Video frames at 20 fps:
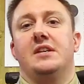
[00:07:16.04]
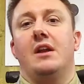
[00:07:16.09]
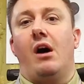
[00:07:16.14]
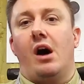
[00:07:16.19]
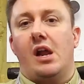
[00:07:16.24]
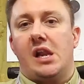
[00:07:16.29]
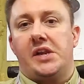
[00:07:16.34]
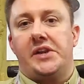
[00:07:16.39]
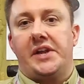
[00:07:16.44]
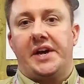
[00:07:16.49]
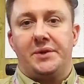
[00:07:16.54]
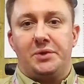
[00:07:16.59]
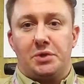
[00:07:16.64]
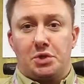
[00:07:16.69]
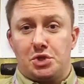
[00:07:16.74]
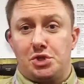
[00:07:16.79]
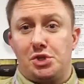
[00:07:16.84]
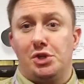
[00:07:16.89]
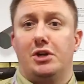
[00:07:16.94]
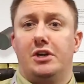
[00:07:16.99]
Highland
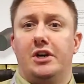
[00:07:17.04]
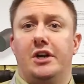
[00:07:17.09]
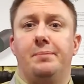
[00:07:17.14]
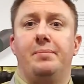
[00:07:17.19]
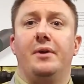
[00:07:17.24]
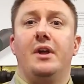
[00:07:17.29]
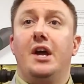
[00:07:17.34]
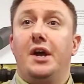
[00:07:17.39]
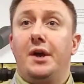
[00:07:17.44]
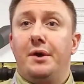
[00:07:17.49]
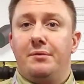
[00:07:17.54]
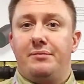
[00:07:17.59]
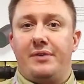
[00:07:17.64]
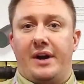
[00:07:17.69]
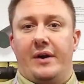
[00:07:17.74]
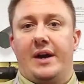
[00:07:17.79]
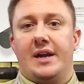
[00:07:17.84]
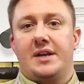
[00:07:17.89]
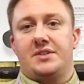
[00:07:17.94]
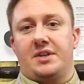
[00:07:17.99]
Outdoors Europe.
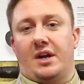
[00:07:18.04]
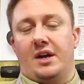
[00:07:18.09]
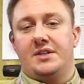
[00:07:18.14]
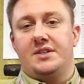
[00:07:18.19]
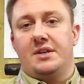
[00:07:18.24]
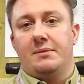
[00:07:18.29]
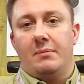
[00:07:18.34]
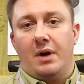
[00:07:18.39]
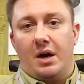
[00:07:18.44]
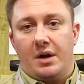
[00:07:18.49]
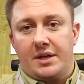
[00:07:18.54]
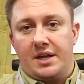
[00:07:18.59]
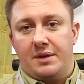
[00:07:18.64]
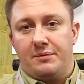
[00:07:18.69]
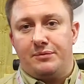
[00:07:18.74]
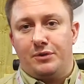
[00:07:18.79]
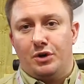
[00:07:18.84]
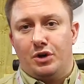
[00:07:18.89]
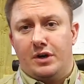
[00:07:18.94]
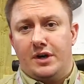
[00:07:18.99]
Very exciting market
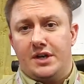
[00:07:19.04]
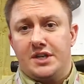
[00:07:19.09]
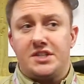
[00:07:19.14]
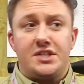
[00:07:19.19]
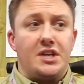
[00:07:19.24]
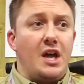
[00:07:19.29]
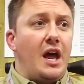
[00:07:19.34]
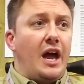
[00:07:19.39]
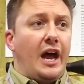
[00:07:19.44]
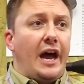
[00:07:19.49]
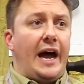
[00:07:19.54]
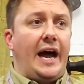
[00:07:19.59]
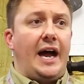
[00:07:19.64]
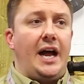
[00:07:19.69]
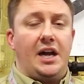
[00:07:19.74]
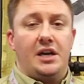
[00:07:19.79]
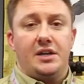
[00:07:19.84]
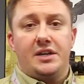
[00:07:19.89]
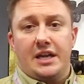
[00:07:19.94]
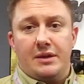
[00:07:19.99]
for us,
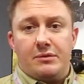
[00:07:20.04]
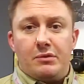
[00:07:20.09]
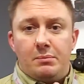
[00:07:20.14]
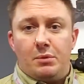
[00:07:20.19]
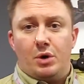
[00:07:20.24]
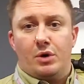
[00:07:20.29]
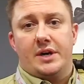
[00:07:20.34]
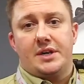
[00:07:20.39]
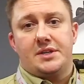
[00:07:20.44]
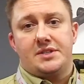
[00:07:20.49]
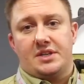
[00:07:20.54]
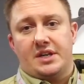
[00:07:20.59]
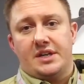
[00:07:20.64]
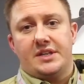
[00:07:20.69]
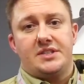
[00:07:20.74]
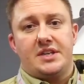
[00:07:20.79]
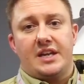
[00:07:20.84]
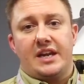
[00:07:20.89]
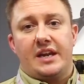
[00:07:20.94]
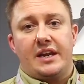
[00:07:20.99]
and even more
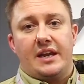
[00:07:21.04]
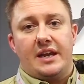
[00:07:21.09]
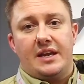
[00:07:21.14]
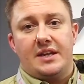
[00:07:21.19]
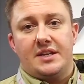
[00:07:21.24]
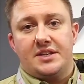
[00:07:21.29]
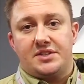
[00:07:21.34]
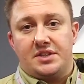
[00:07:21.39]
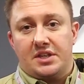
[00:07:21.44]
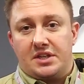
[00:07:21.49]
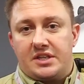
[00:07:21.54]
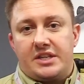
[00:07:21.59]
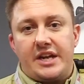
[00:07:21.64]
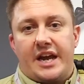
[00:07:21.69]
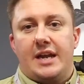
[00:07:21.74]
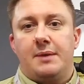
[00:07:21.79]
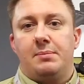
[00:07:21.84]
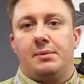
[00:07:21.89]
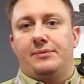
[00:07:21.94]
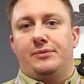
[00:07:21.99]
exciting is the
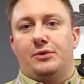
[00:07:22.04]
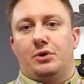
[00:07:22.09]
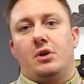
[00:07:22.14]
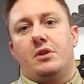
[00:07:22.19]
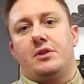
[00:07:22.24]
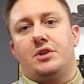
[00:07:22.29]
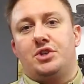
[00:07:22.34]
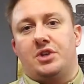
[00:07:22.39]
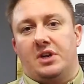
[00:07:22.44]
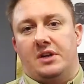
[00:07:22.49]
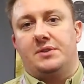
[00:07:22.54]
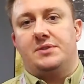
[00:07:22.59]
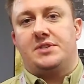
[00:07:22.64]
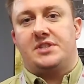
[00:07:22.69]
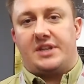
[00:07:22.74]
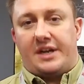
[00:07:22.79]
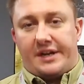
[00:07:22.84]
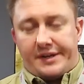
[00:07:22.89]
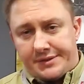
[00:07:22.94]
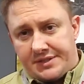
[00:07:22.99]
day before the show
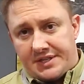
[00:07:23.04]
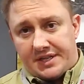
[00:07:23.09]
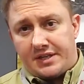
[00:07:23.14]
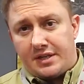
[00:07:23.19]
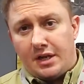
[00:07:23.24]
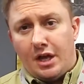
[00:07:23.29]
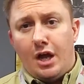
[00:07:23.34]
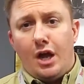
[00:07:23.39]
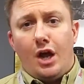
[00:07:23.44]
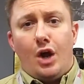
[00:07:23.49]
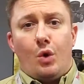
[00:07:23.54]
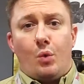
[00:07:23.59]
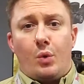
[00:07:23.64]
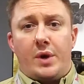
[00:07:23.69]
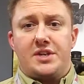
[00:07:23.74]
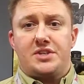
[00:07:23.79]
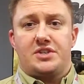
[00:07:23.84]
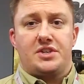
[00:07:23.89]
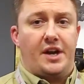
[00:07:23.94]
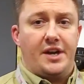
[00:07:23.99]
started, we
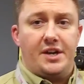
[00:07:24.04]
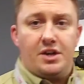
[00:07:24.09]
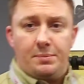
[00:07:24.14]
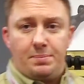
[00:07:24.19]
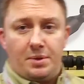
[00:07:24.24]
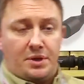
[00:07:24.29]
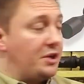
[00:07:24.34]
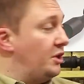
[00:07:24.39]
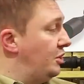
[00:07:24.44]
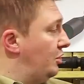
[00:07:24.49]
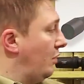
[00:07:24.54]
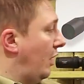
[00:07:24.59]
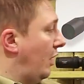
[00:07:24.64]
signed up a new